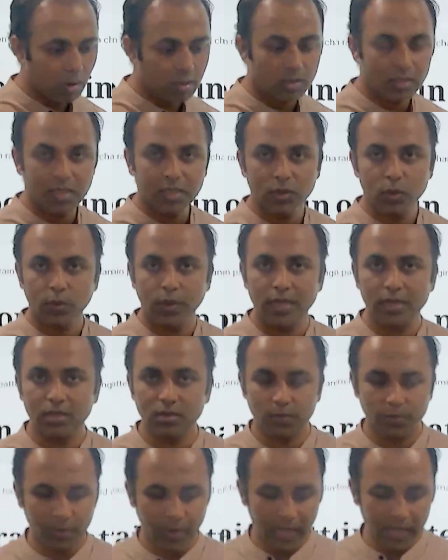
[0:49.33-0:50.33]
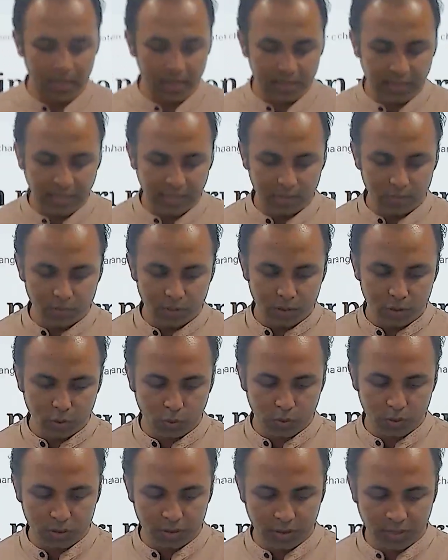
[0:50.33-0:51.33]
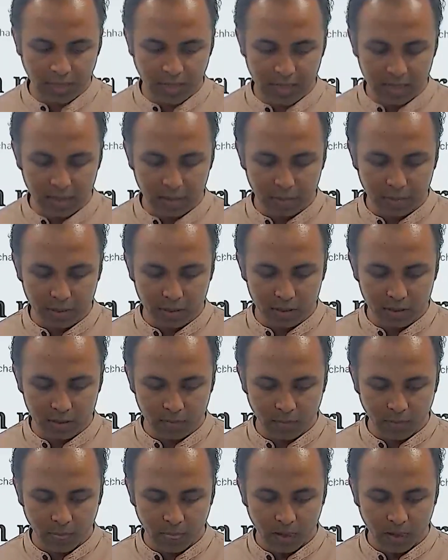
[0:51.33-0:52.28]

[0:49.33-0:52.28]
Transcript: just once, many times this question had appeared.